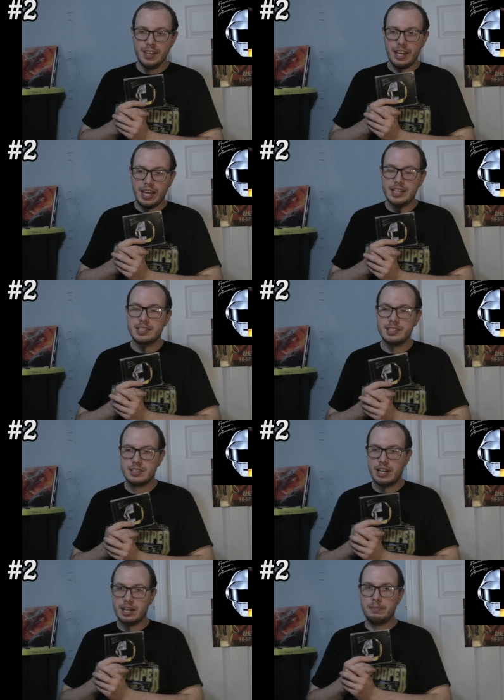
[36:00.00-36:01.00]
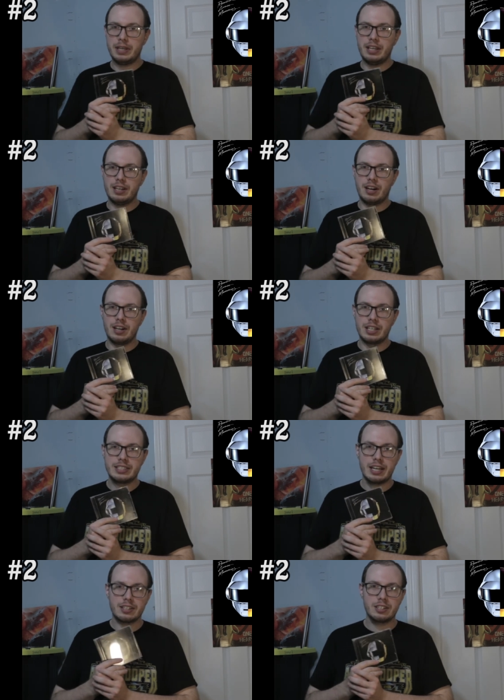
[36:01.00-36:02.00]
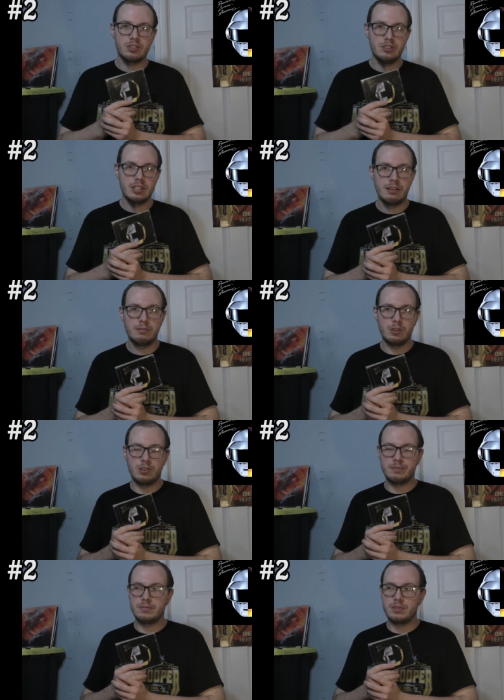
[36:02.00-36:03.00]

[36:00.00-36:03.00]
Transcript: It's just got to be on a technical level